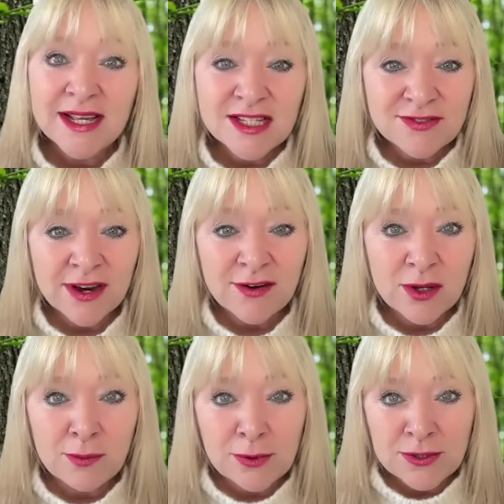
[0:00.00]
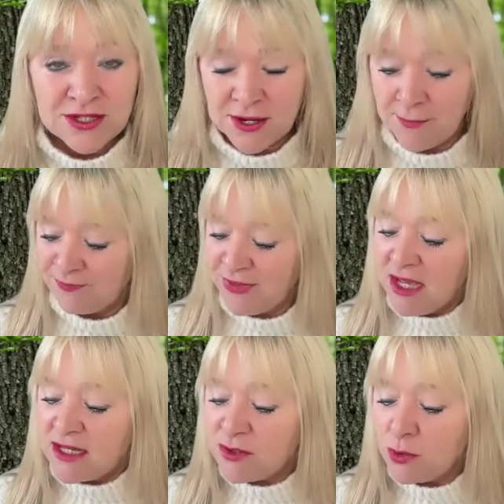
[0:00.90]
It's very important.
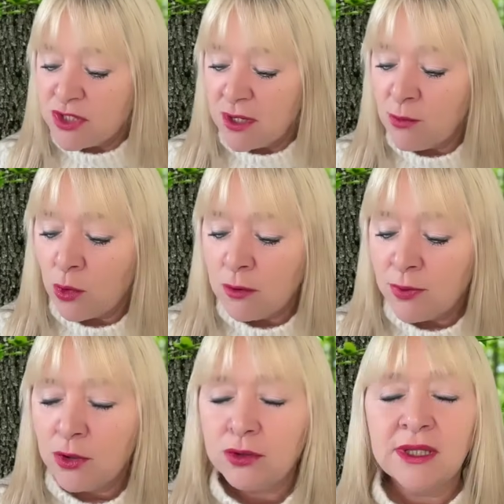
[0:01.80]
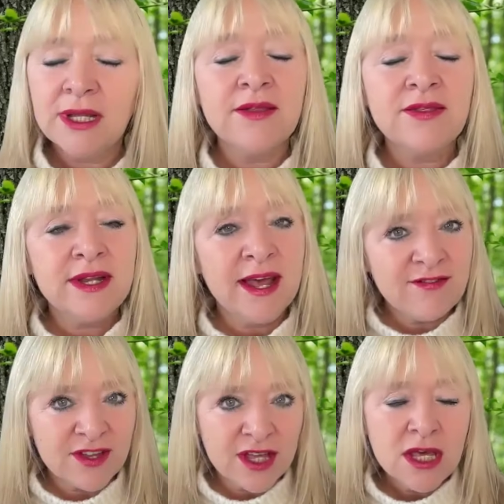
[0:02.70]
It's also more important now than
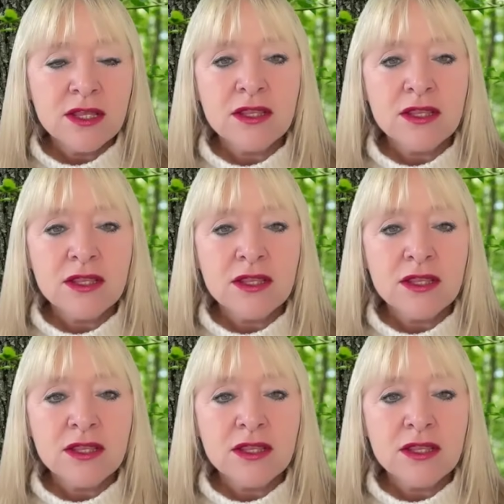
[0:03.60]
ever